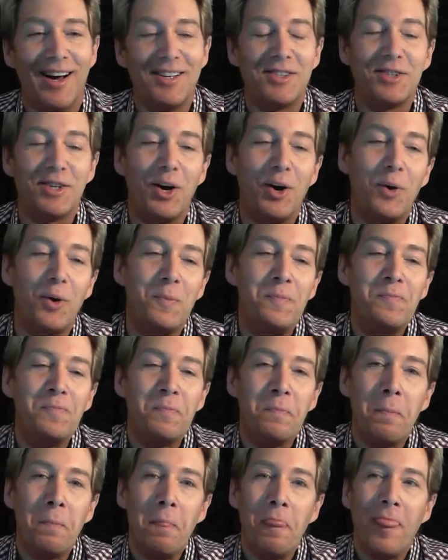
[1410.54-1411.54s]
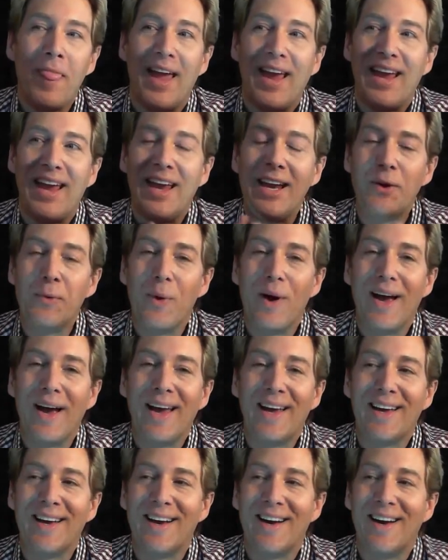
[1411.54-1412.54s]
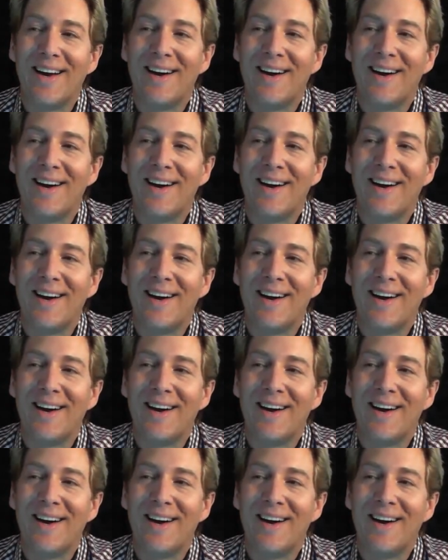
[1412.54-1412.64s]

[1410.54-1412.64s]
So anyway,